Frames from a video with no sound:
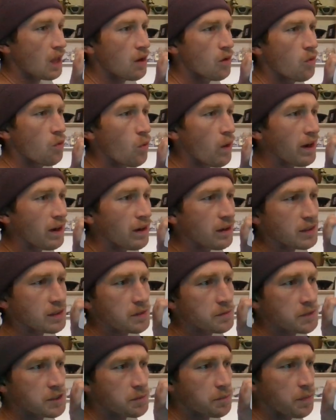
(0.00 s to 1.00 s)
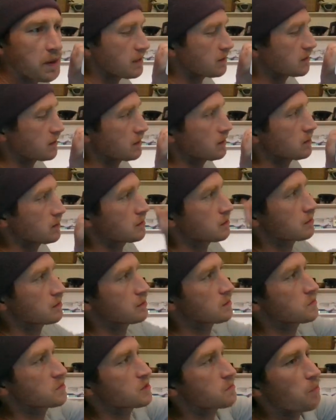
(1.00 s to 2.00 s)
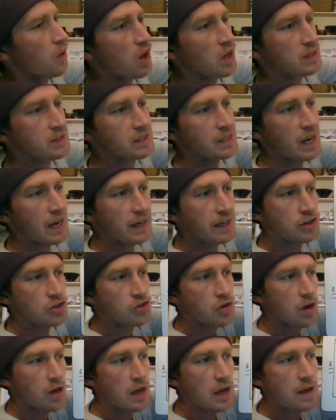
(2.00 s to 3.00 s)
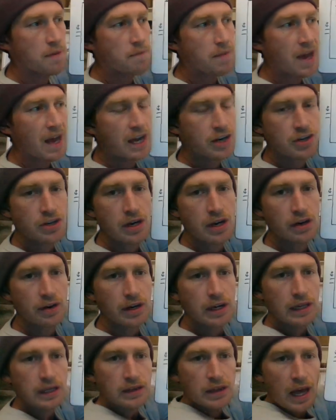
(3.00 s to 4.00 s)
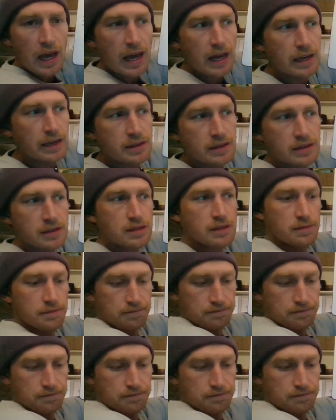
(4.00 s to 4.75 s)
Where are some spaces, some spots that I could draw imaginary lines